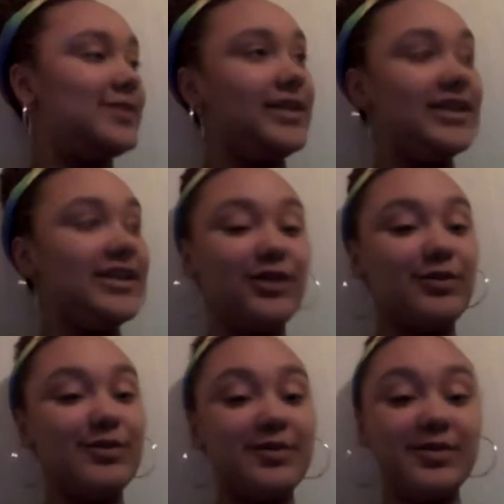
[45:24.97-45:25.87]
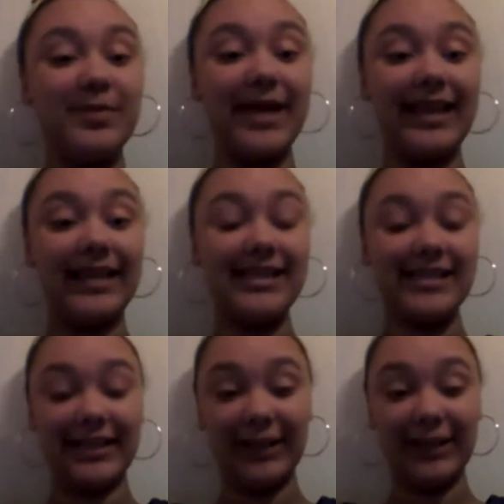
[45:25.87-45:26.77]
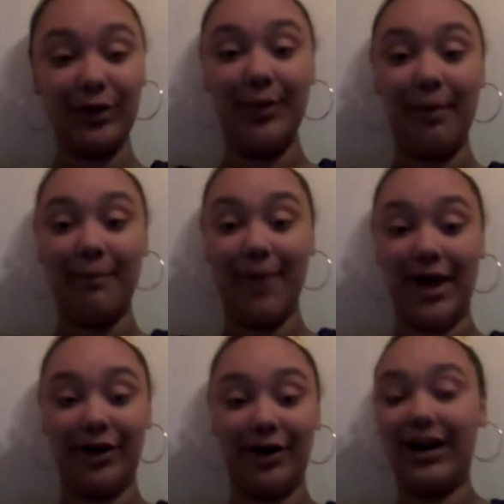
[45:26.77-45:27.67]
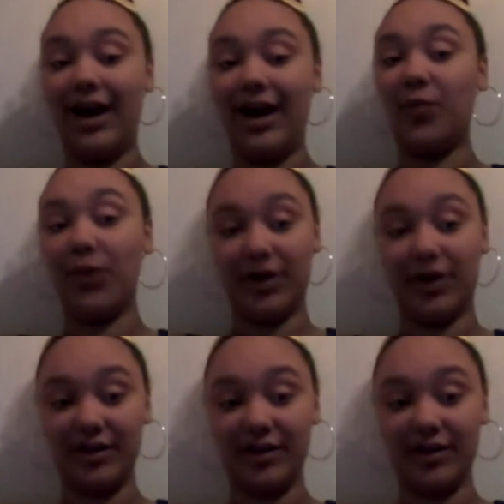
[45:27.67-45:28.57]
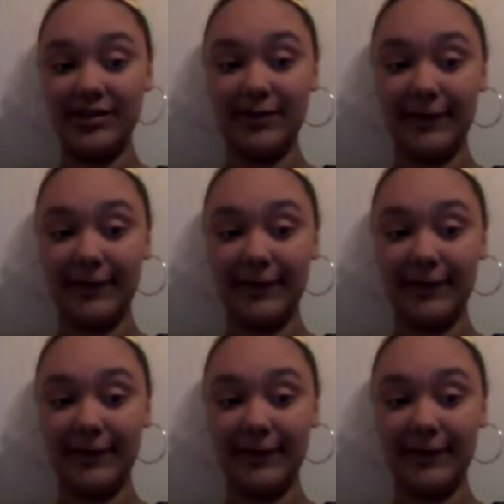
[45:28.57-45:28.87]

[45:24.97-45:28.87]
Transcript: but this year was supposed to be at least a little bit better and not worse.